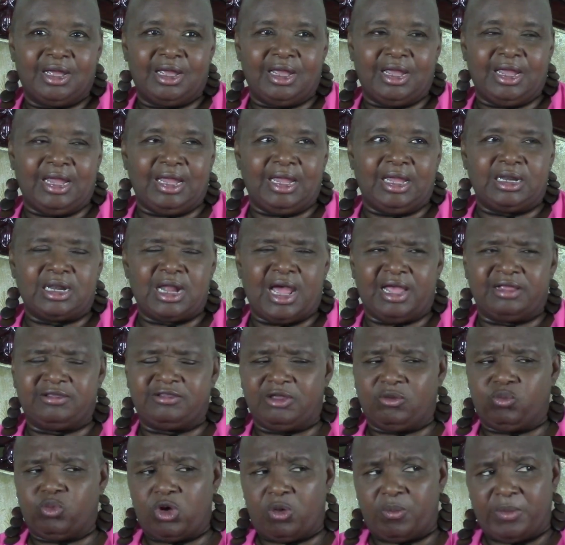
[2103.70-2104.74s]
And I
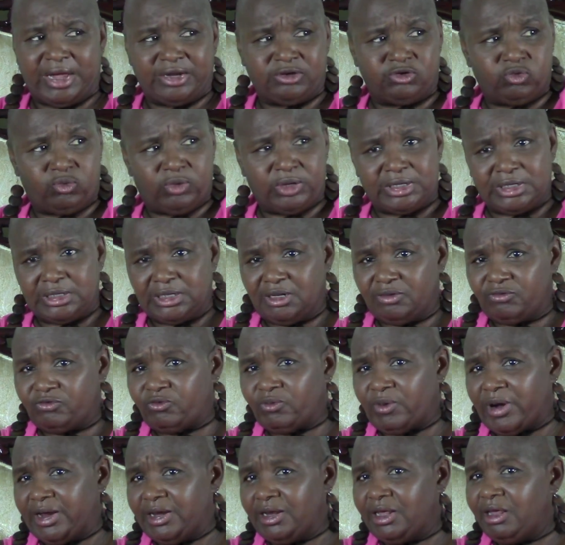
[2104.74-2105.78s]
said, well, my daughter lives
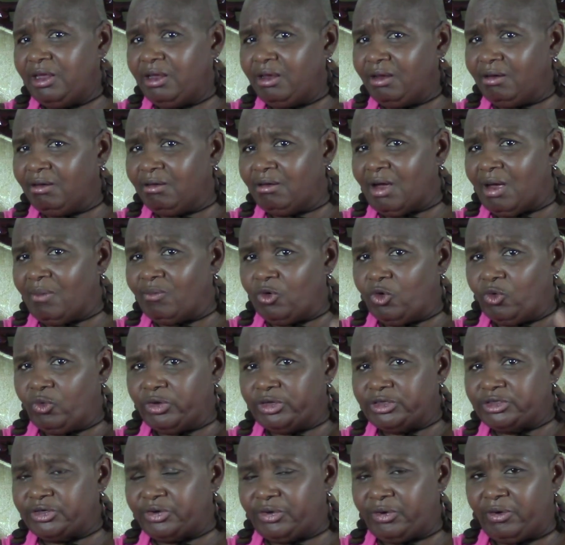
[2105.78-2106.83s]
right here. I'm going
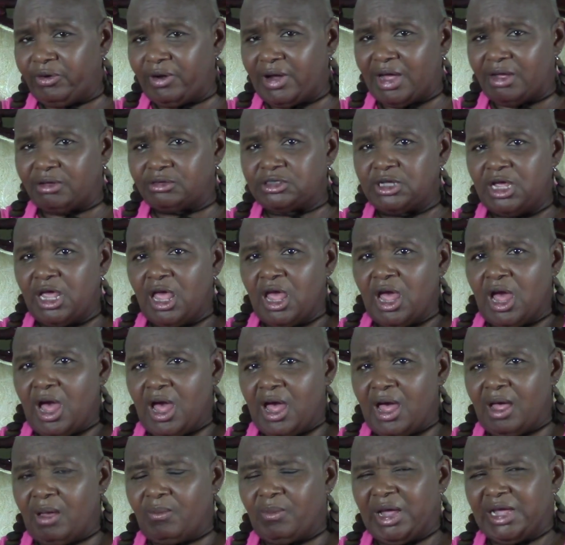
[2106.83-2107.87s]
to her house.
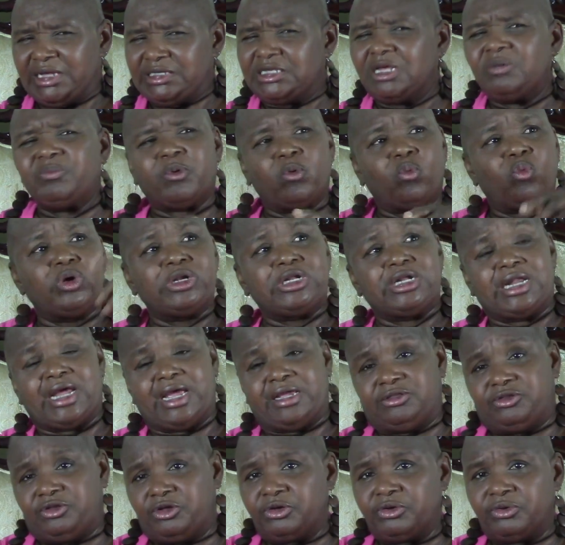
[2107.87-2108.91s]
I said, but what did I
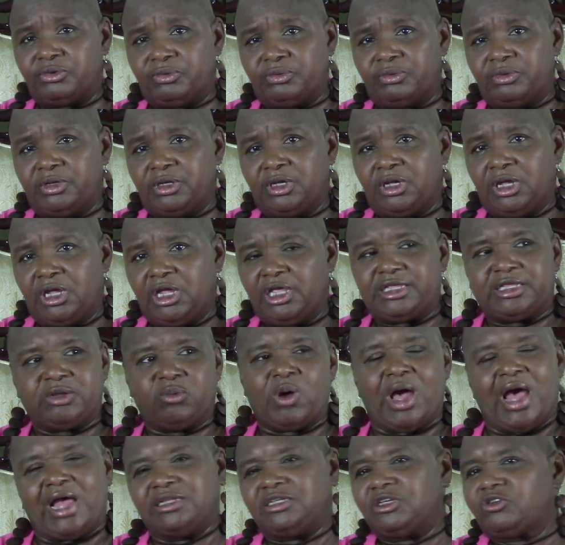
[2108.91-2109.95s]
do? He said, well,
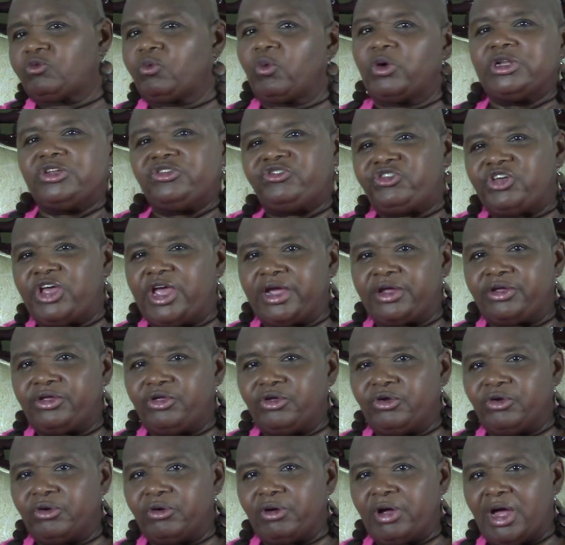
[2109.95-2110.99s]
I just want to check
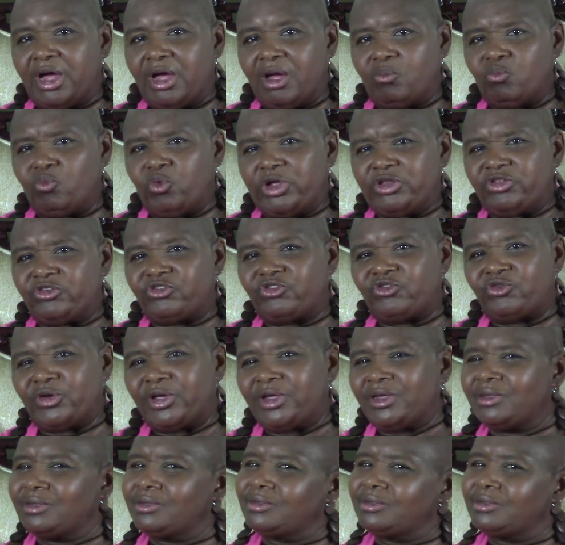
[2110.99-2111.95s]
your registration.